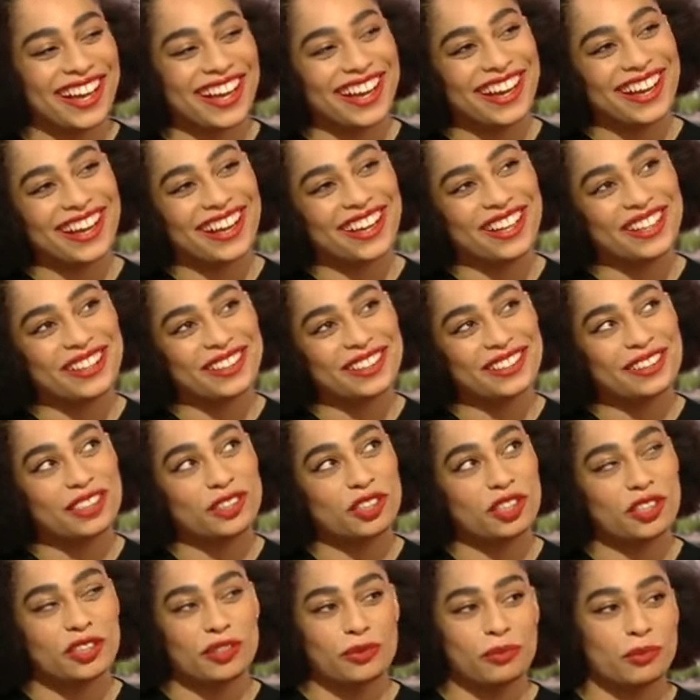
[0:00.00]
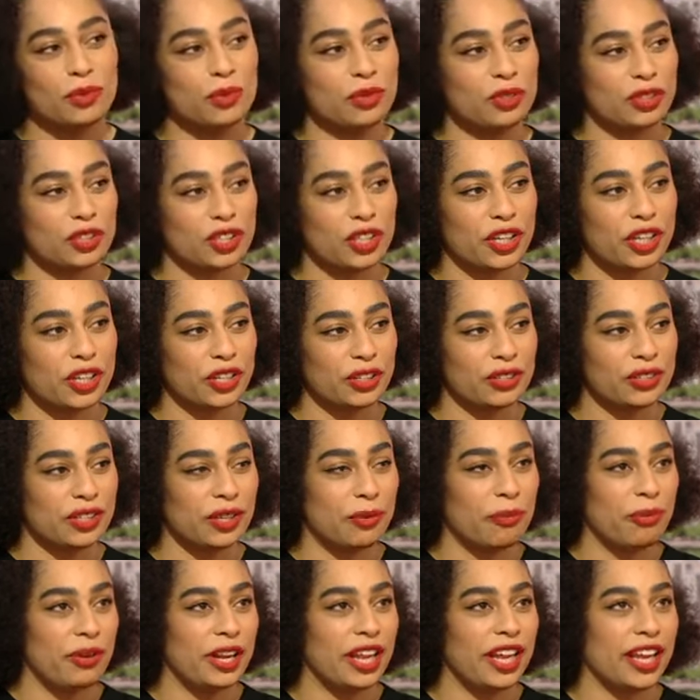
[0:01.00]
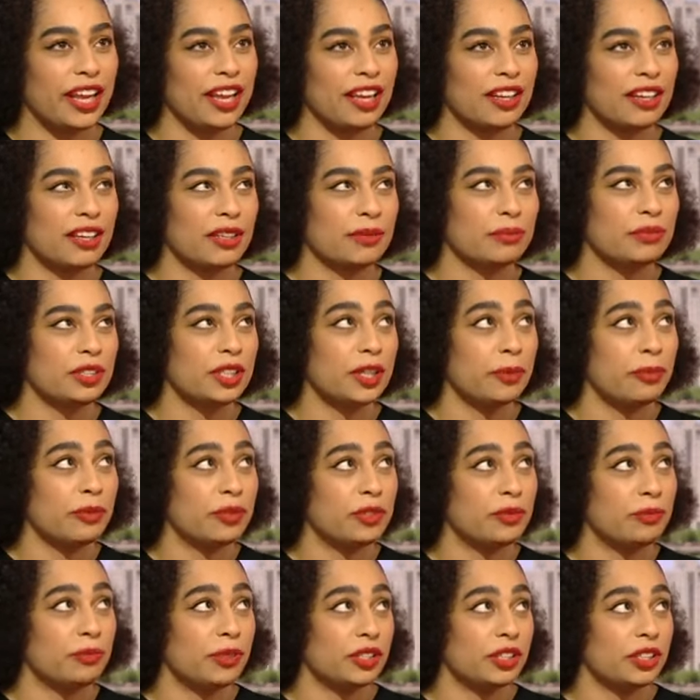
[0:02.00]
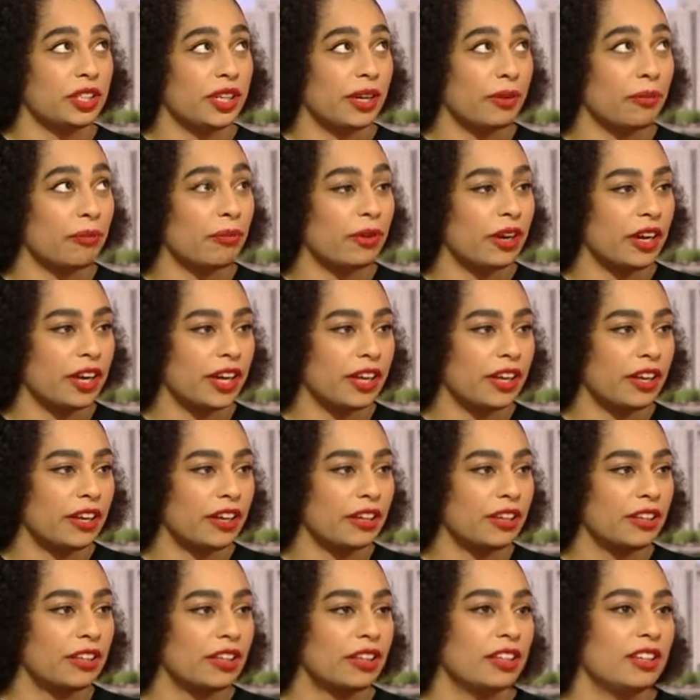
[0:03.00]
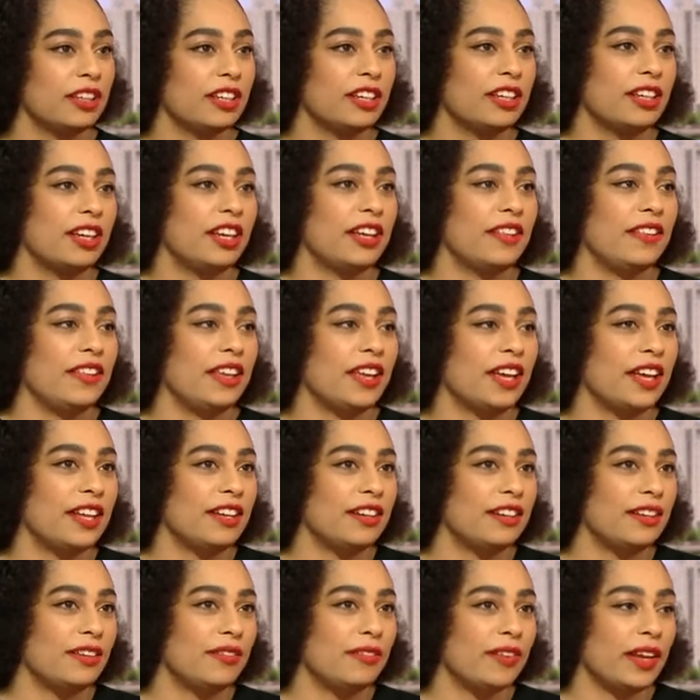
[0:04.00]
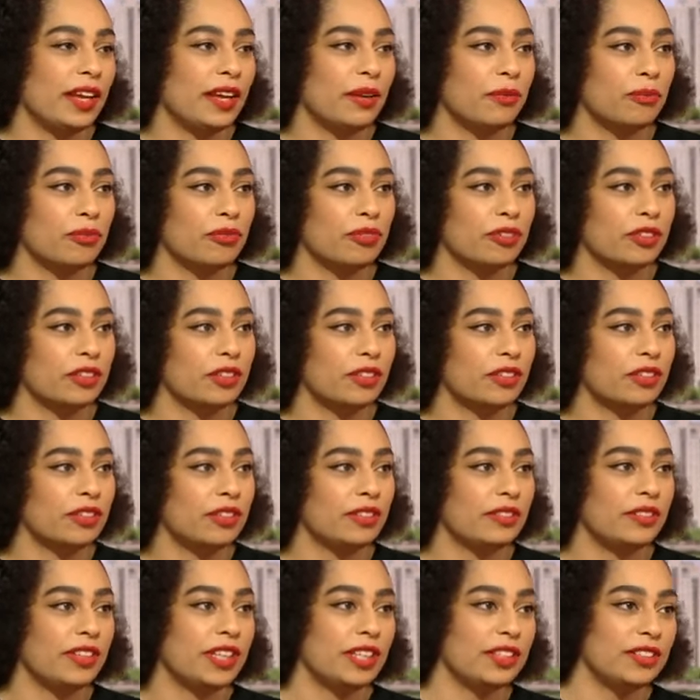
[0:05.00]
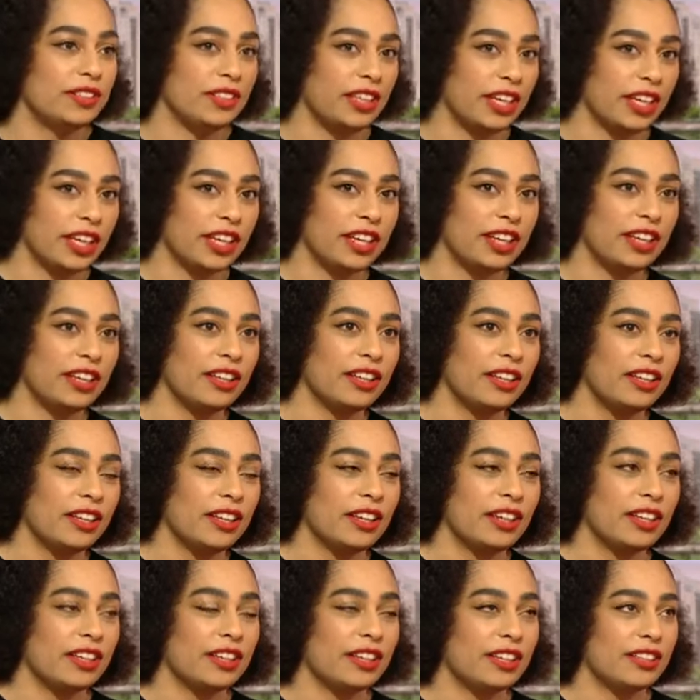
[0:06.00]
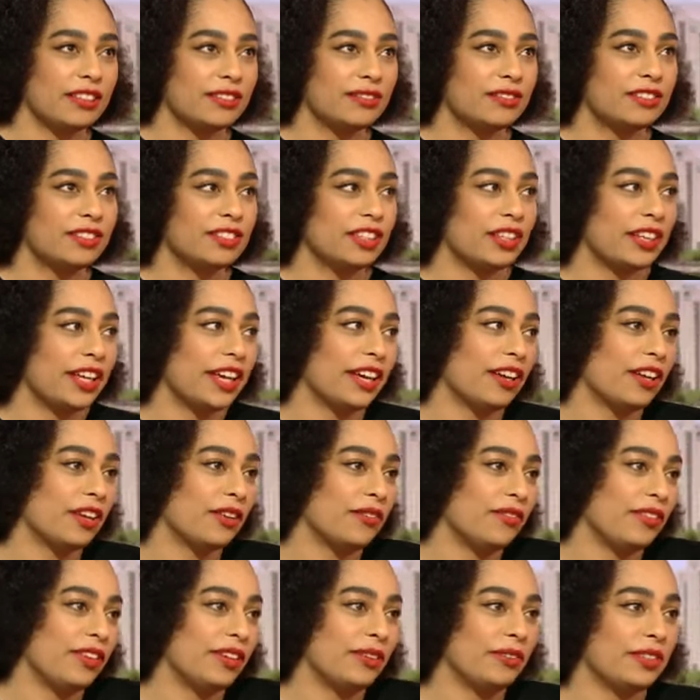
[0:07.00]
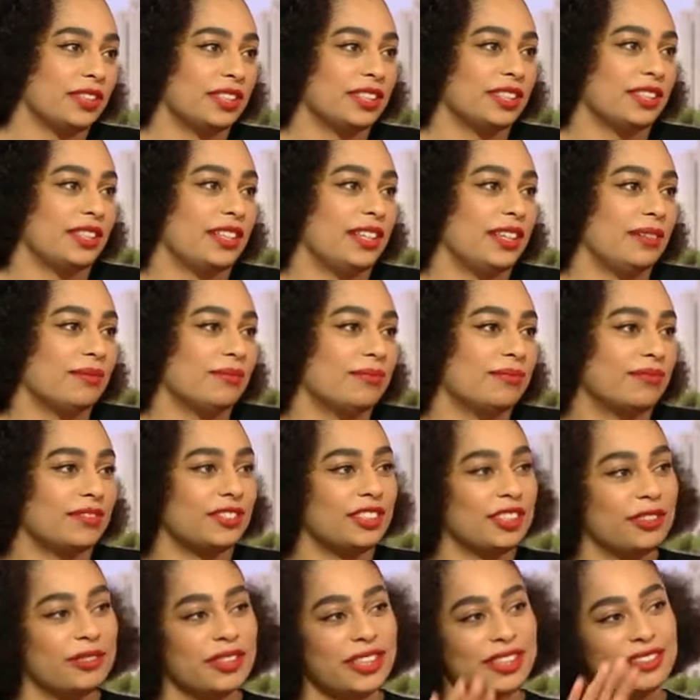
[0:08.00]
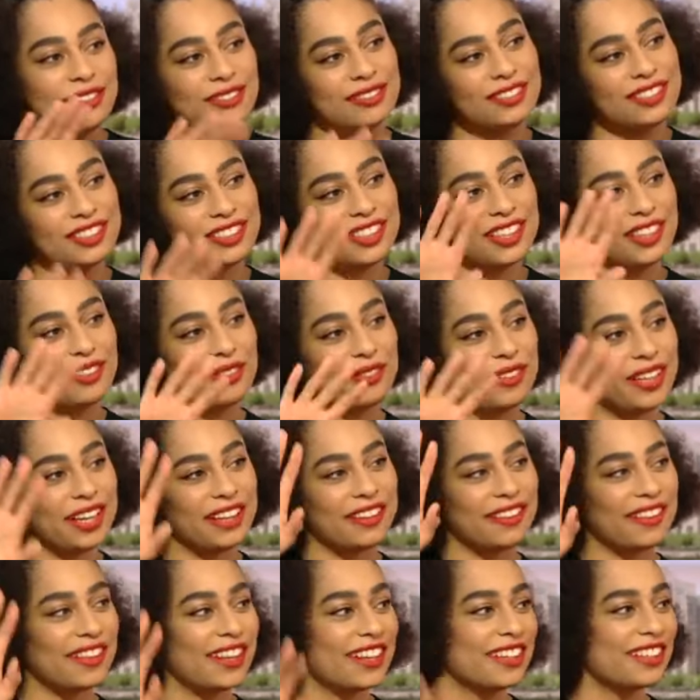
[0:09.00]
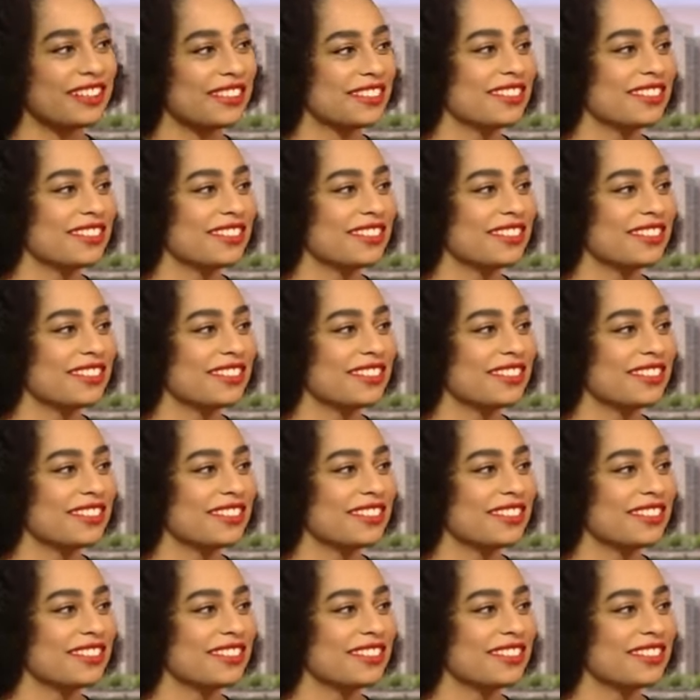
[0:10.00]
And just more shows. I'm playing Shepherd's Bush Empire at the end of April this year, and so yeah, hopefully we'll just keep doing stuff like that.